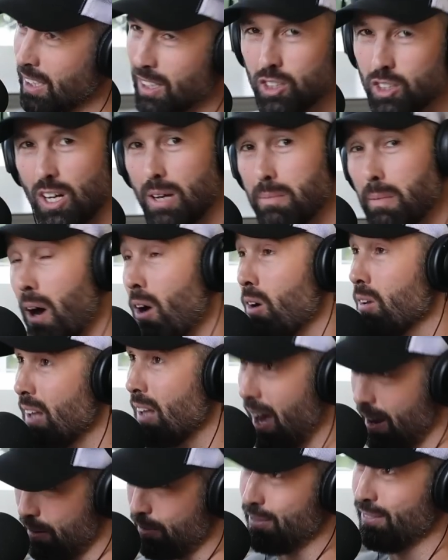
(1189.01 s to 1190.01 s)
Trained my whole
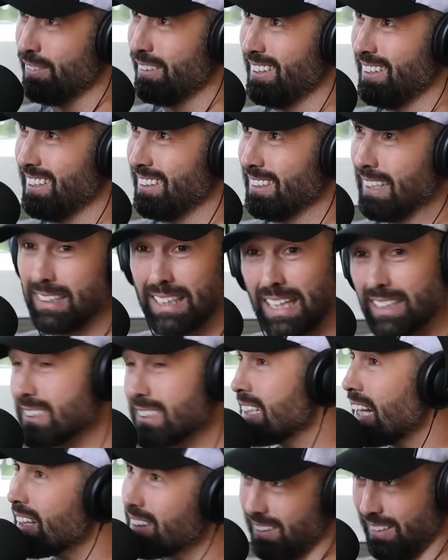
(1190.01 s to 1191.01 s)
life. Like, that's
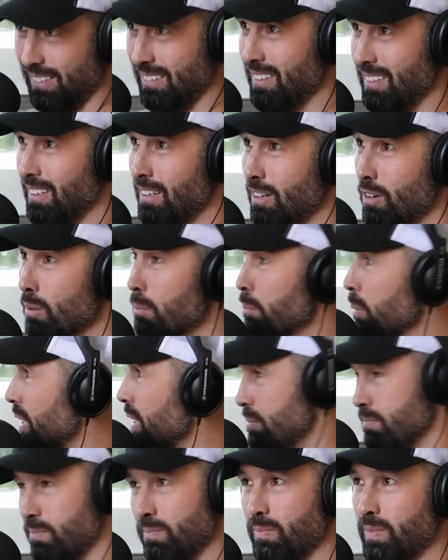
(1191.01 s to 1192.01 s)
nothing. You're a
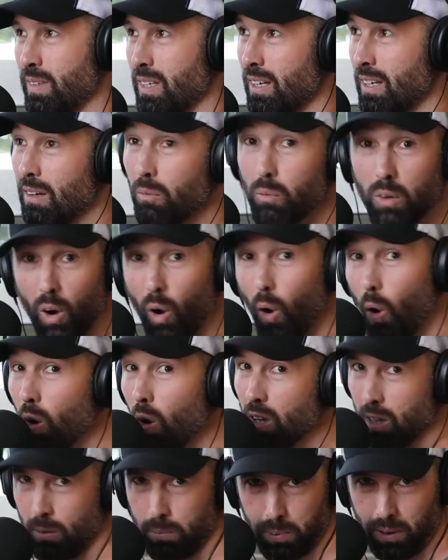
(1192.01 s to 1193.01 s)
blip. We're
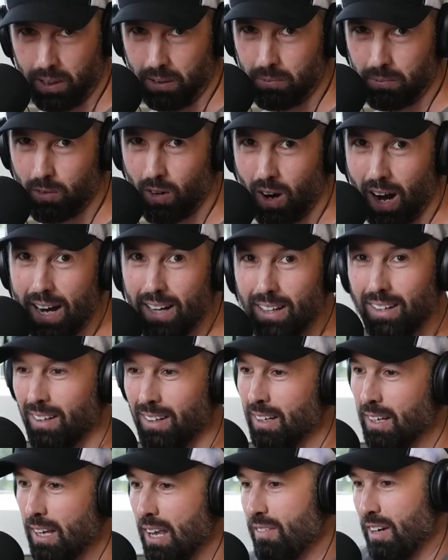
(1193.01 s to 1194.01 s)
all a blip, right?
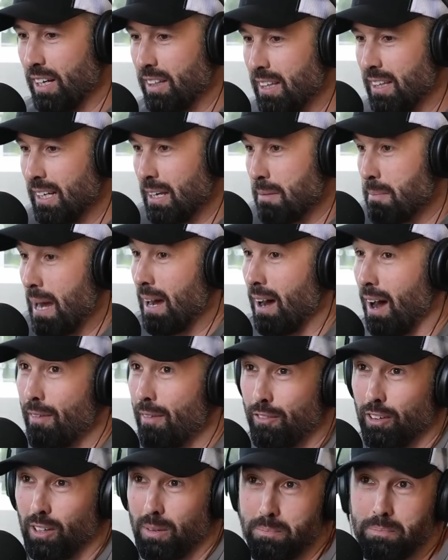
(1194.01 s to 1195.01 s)
If I think about, I
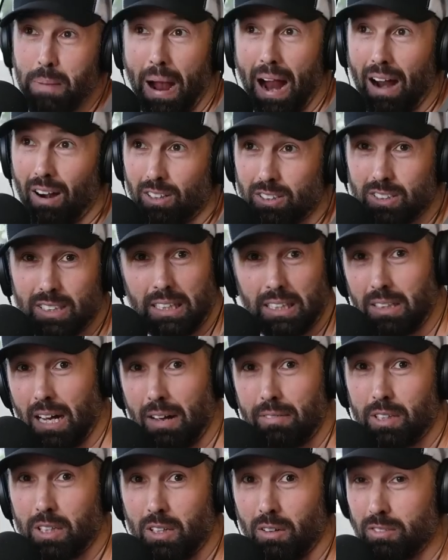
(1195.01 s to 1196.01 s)
feel embarrassed, like
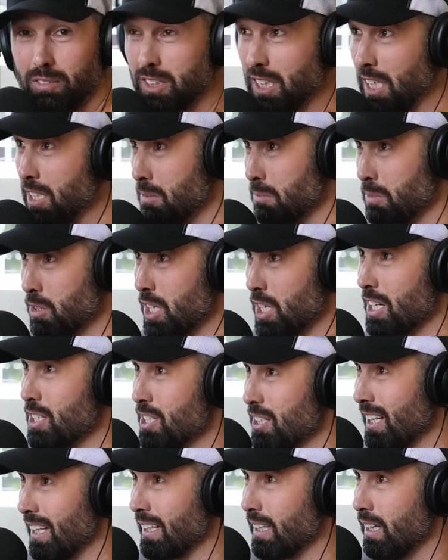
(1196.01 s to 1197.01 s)
having a conversation with
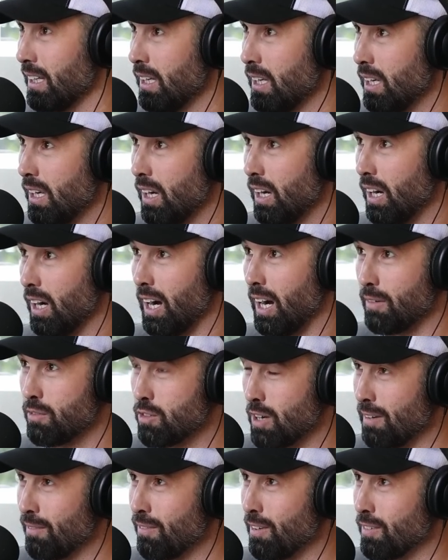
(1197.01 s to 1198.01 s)
Shanji. Like, I've
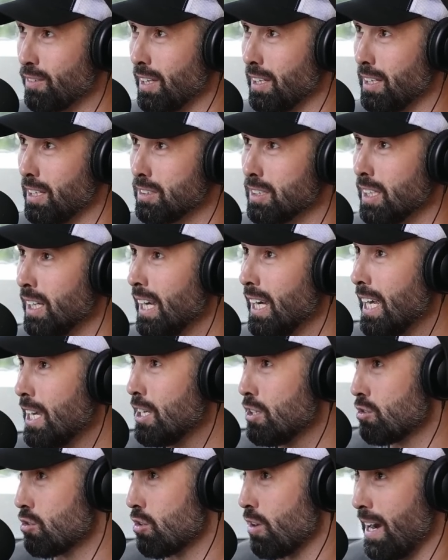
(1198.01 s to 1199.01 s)
trained 15 years.
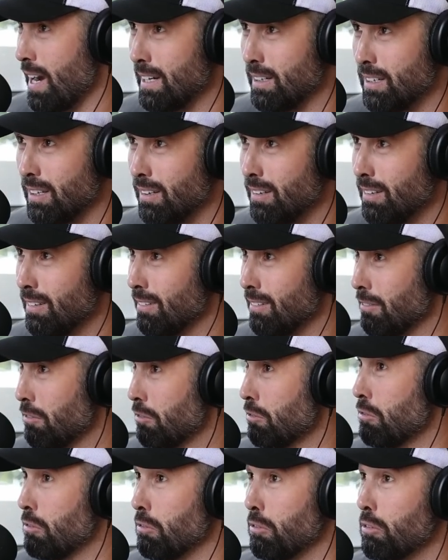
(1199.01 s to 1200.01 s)
He's trained
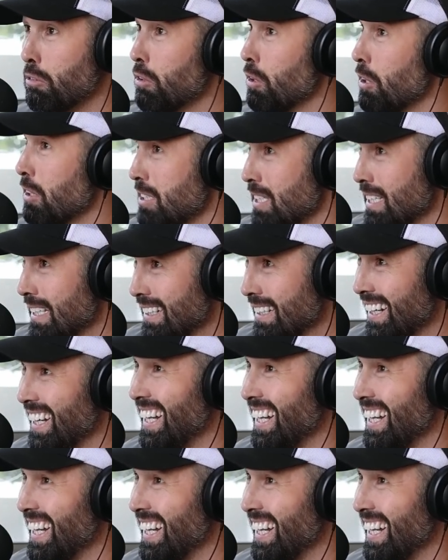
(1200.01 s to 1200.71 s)
30.